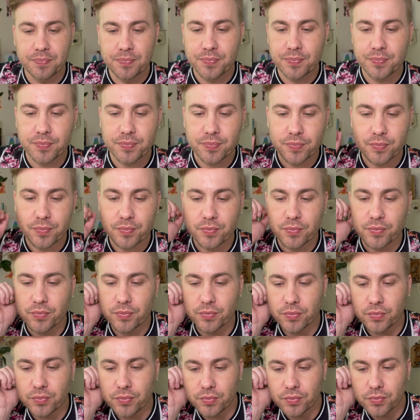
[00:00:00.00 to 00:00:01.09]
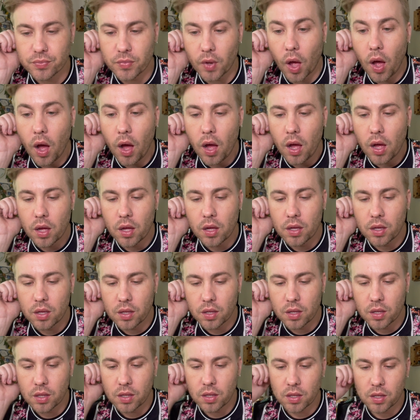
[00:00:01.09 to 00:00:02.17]
I
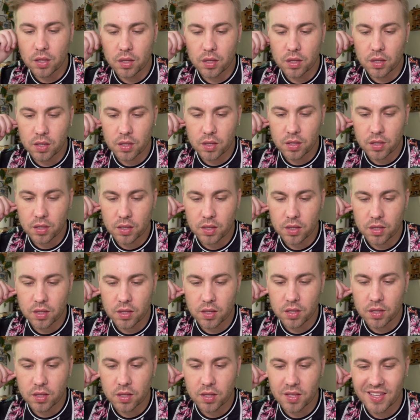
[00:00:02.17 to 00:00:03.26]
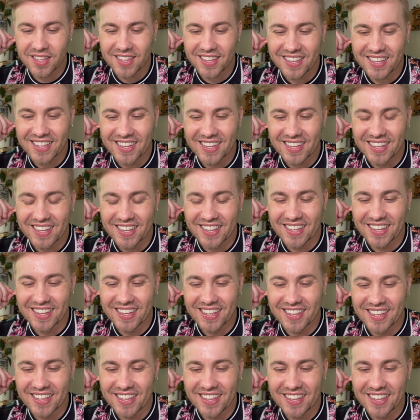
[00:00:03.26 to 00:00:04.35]
love your outfit, by the way. Set
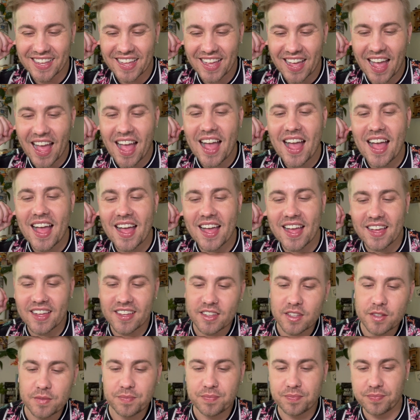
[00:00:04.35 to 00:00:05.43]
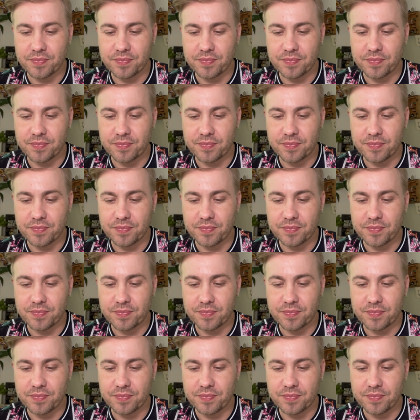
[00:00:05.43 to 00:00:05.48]
it up! Uh. Boy.